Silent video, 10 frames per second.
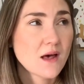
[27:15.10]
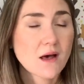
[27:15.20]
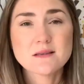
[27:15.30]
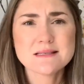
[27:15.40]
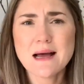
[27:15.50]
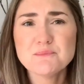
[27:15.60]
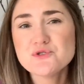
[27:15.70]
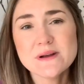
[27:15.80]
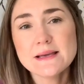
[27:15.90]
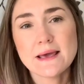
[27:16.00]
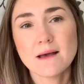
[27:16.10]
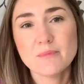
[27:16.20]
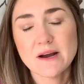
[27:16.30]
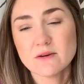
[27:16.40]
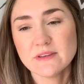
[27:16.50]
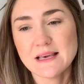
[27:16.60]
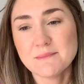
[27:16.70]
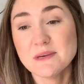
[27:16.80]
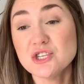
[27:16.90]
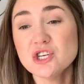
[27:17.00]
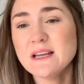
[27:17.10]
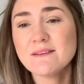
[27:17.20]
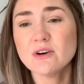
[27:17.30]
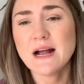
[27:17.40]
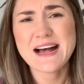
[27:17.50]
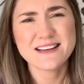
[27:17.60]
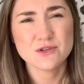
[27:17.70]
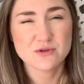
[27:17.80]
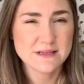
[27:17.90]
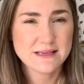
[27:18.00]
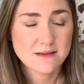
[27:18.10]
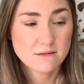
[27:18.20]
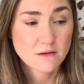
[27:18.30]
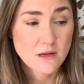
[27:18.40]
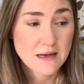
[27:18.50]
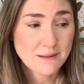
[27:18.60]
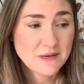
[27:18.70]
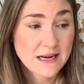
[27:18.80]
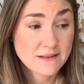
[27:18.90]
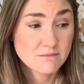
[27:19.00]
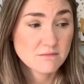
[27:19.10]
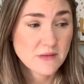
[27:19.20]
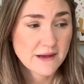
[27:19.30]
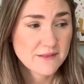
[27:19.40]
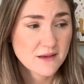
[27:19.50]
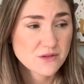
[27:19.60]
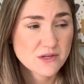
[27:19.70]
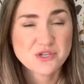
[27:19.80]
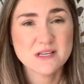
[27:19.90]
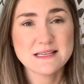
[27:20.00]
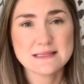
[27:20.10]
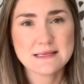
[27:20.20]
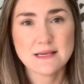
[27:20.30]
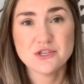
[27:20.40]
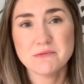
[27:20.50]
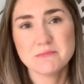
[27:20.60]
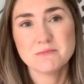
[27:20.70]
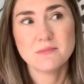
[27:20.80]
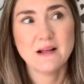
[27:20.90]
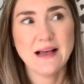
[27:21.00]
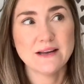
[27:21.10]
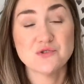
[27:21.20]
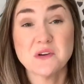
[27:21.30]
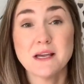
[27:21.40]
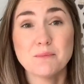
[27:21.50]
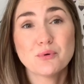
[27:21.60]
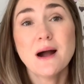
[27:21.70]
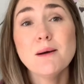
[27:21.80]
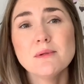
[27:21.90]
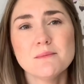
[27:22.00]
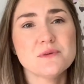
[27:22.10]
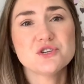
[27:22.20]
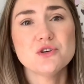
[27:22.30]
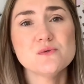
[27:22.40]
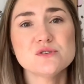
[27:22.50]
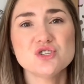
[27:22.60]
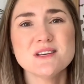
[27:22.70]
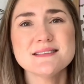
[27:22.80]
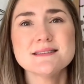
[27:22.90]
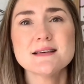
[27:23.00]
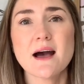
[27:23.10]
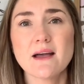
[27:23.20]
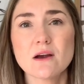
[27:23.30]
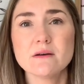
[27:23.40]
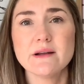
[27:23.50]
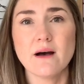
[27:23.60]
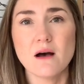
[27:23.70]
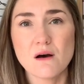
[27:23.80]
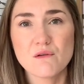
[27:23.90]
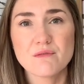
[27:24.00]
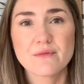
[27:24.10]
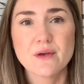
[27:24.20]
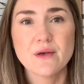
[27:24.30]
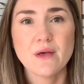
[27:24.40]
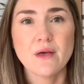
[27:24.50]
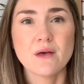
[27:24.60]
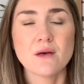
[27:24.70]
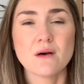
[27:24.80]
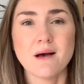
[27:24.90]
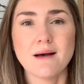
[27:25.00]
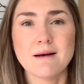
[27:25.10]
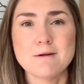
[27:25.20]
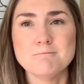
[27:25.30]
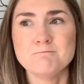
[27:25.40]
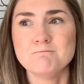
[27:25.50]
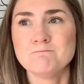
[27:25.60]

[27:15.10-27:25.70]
stopped drinking apparently. I mean, she never had a drinking, I mean, I, I think that she didn't say she had a drinking problem, but she was just tired of, um,